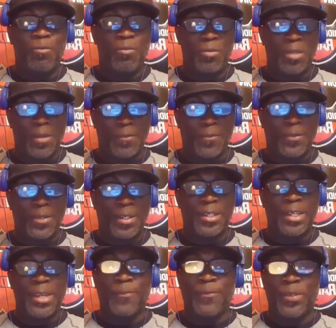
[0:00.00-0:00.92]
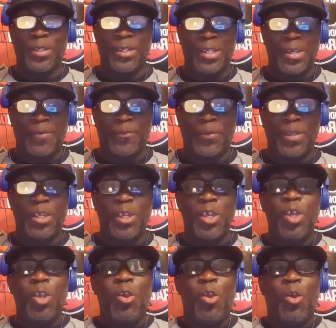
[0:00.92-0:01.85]
Definitely, definitely, definitely.
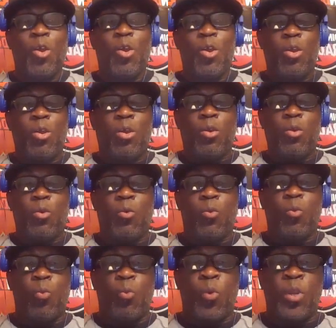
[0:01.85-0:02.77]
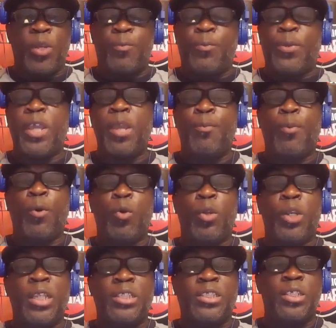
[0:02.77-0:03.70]
When people
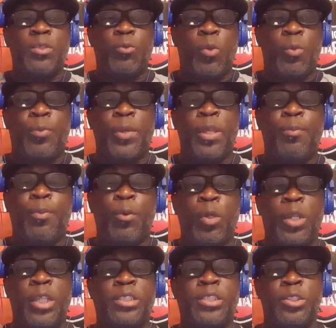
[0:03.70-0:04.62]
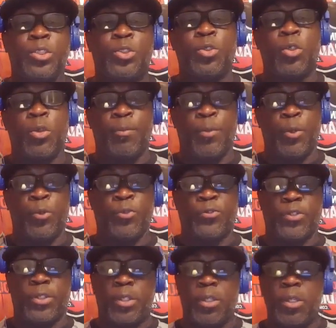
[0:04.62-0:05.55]
listen, when people listen to your
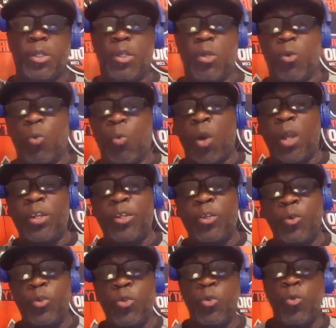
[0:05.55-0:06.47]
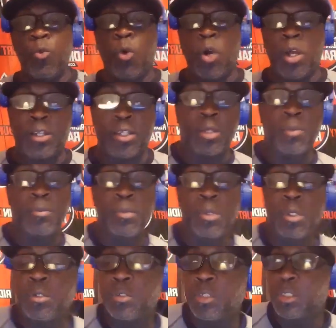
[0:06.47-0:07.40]
music, what do you want
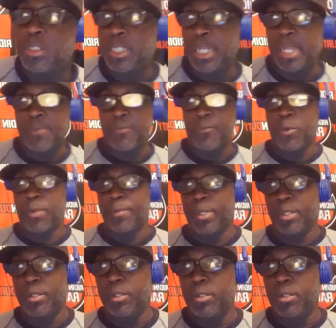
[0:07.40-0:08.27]
them to take from it?